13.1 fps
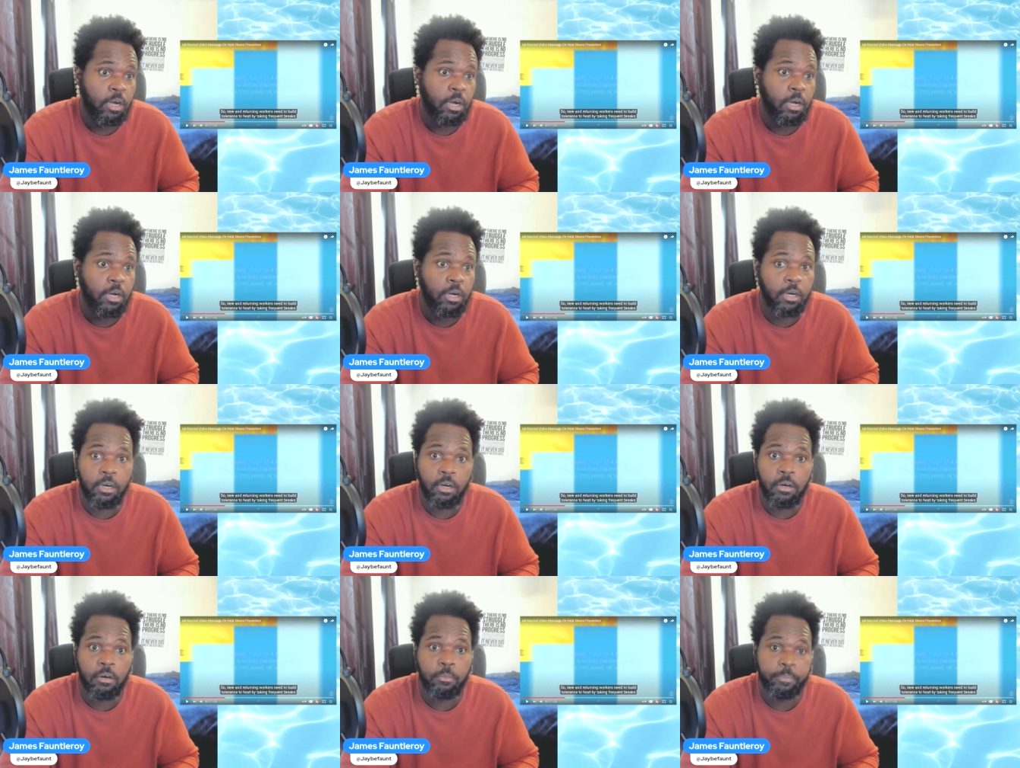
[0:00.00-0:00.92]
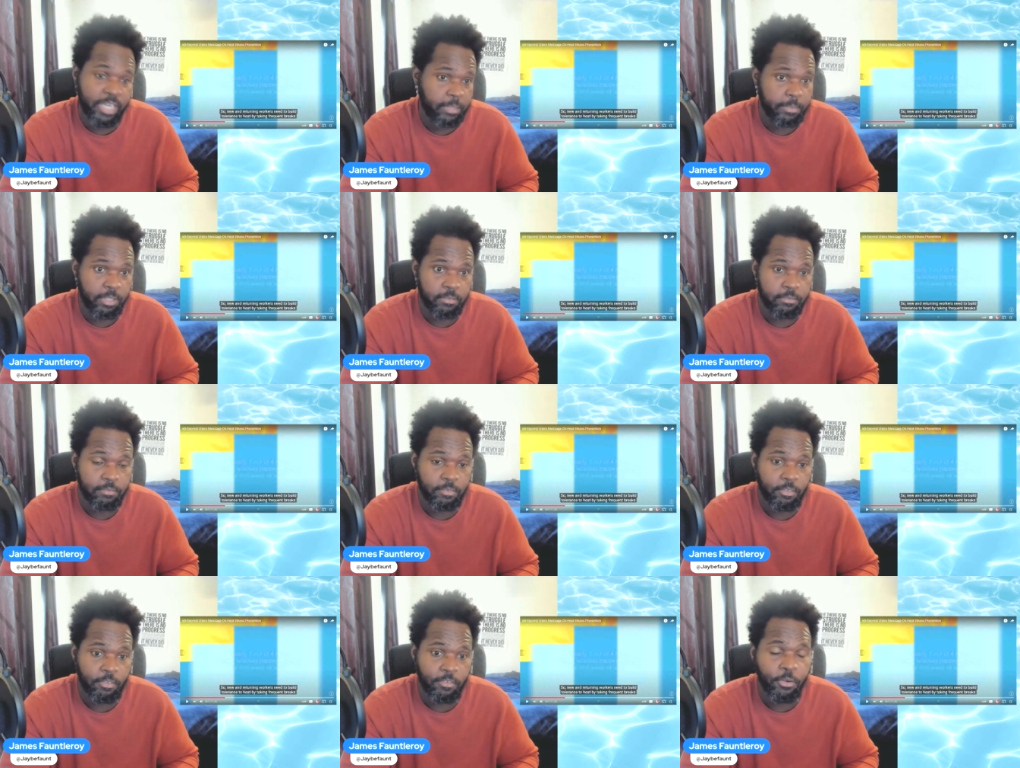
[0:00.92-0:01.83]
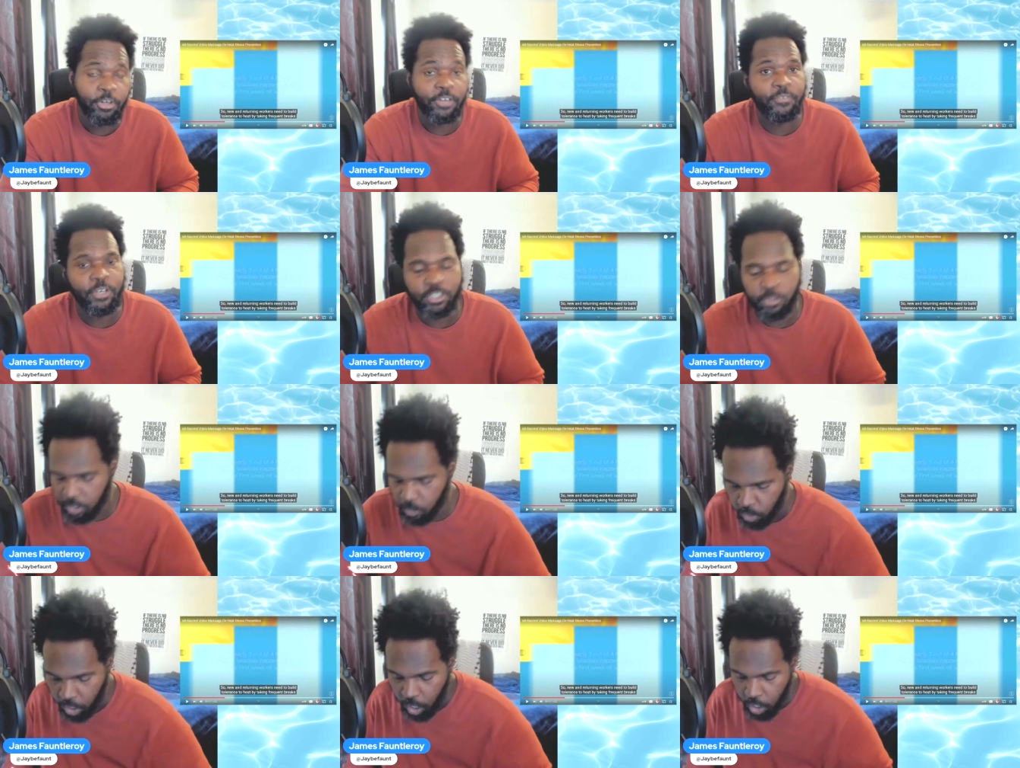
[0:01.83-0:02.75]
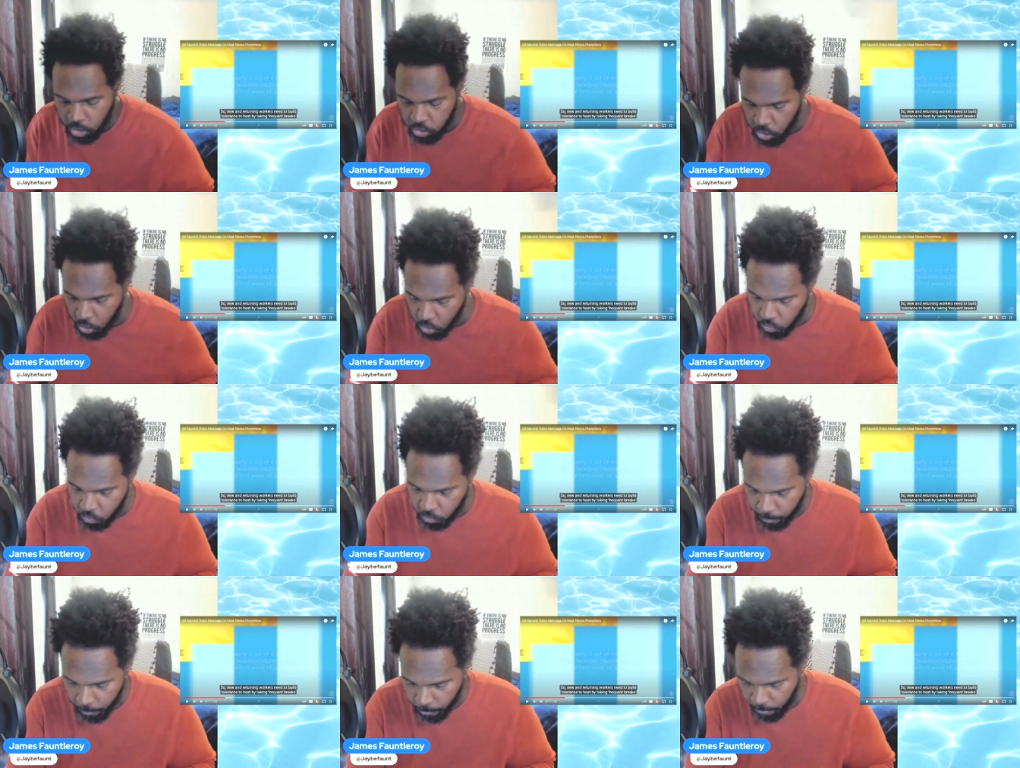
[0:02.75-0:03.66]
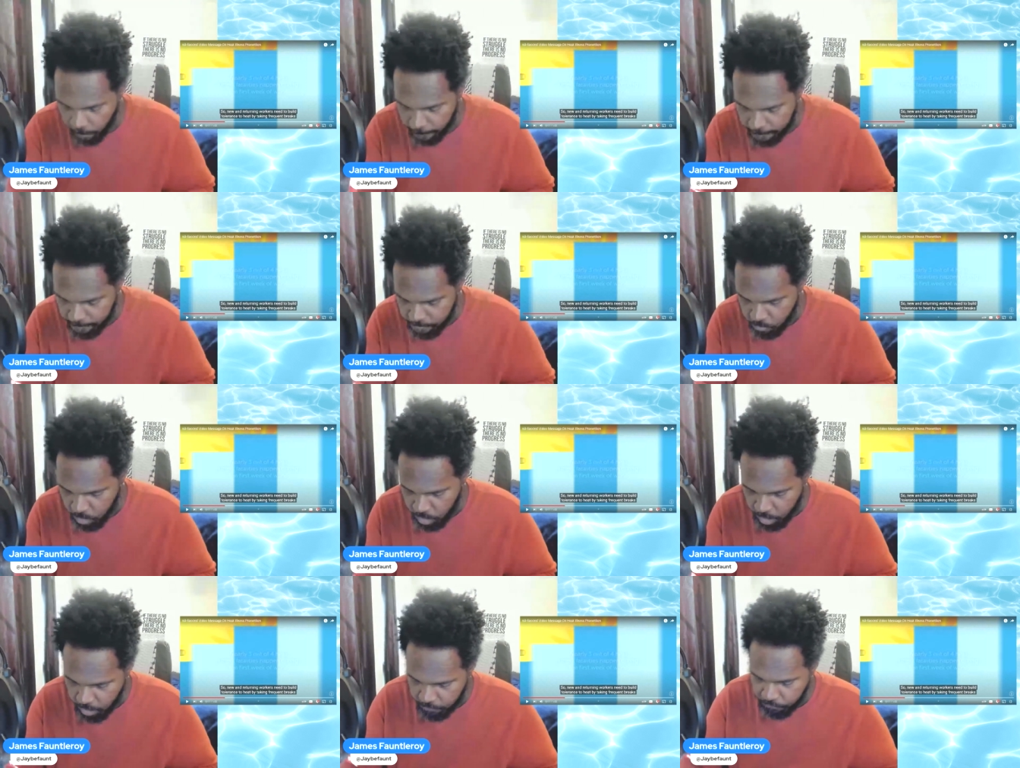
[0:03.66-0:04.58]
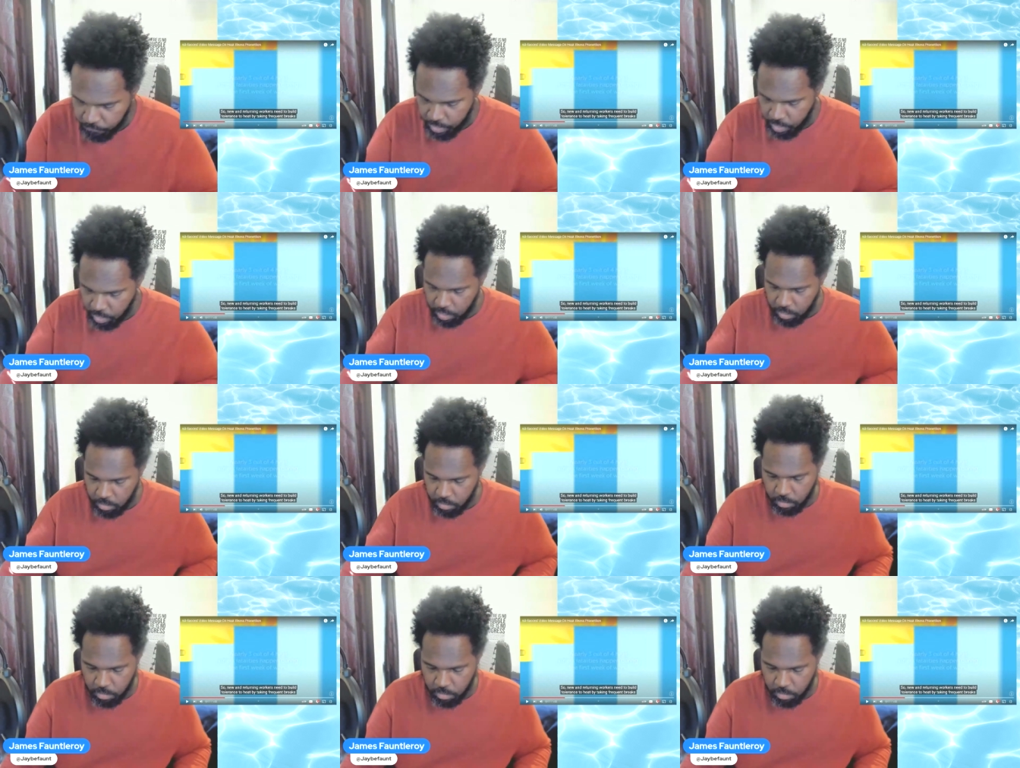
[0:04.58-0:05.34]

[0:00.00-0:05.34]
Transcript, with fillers: Oh, baby. During the first week of work. So if uh,